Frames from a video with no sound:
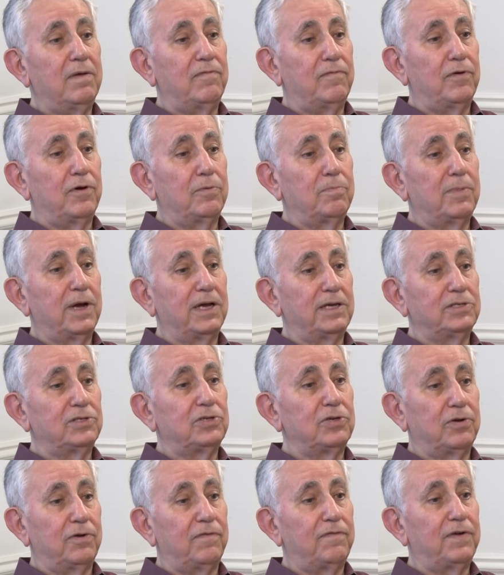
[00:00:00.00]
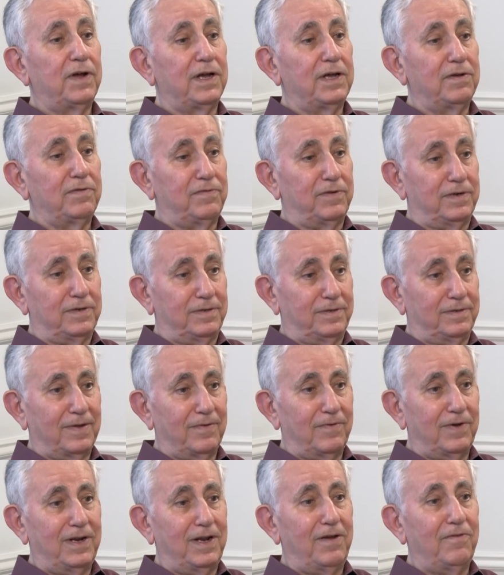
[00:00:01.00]
for my survival.
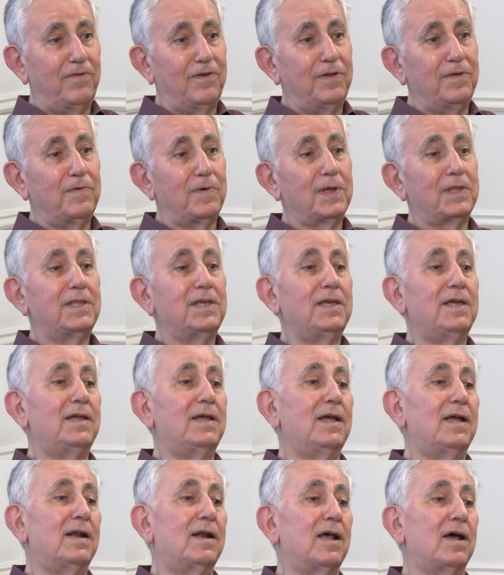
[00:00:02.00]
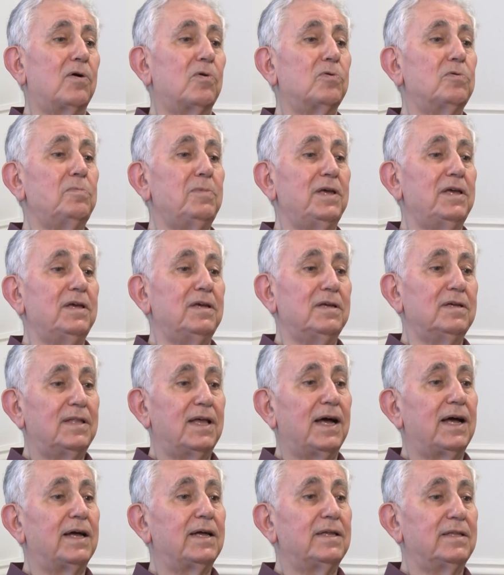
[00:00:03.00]
When everybody around me
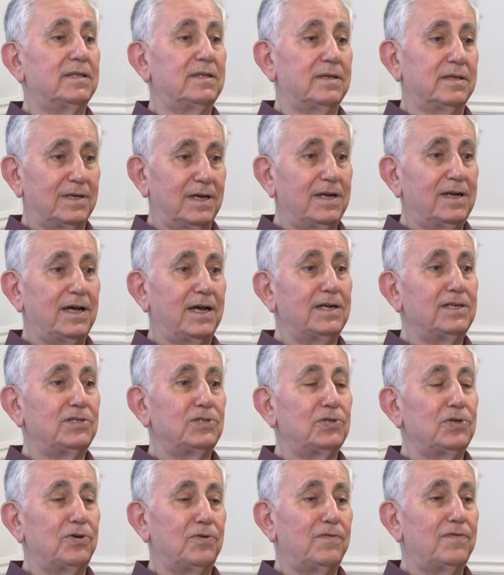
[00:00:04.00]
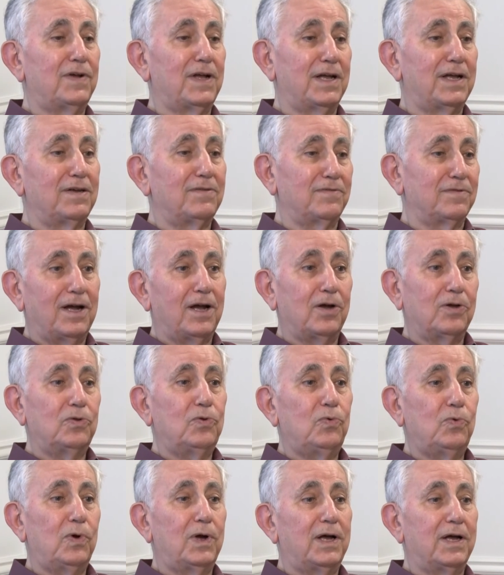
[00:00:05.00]
died and I survived, how
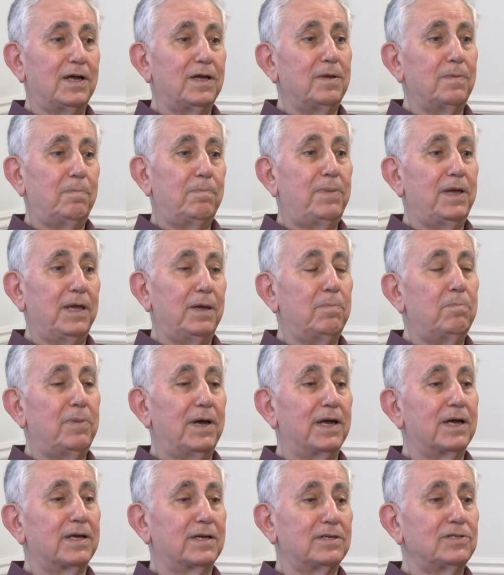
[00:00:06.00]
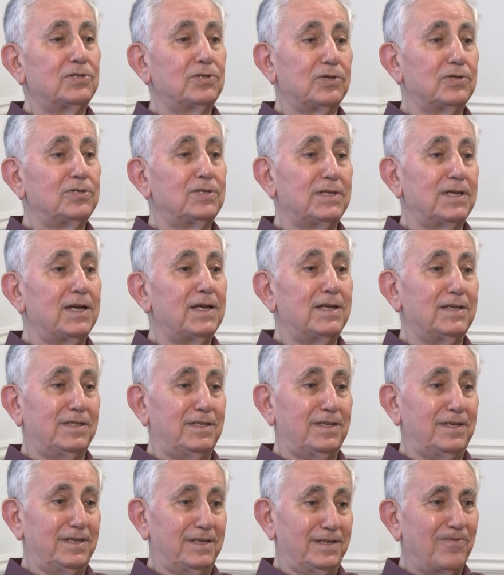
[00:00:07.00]
do I pay back
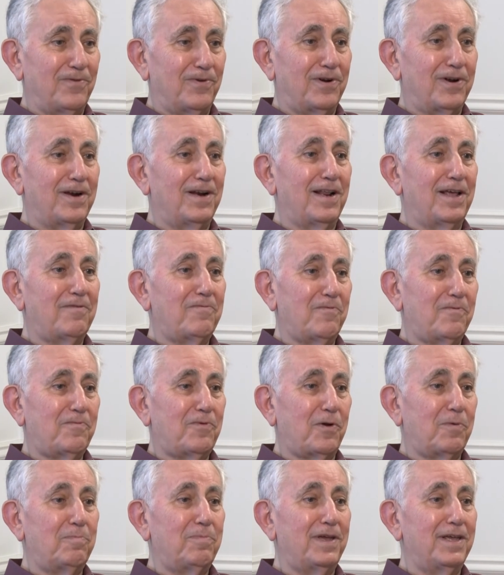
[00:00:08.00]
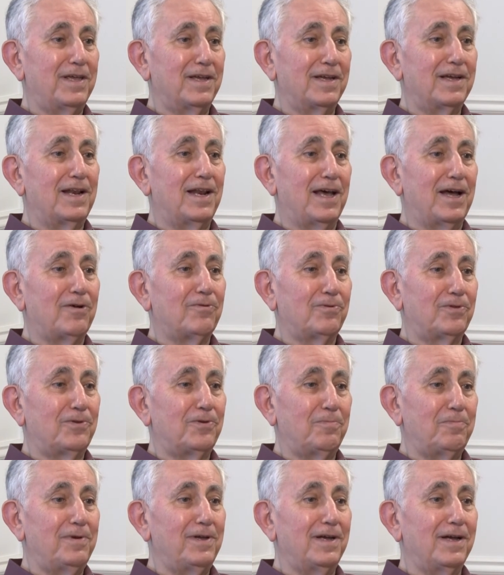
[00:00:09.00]
society for, for being allowed
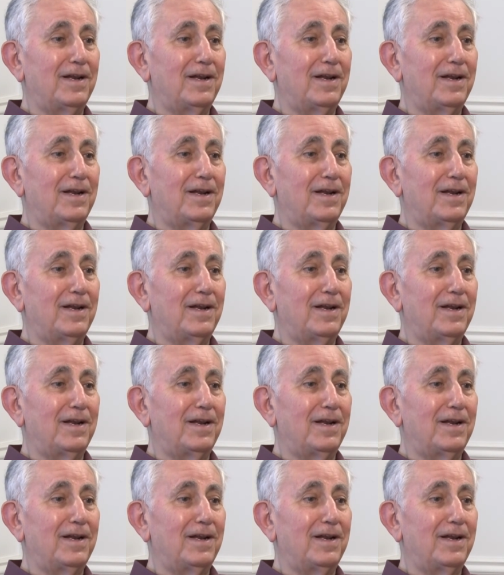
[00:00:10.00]
to be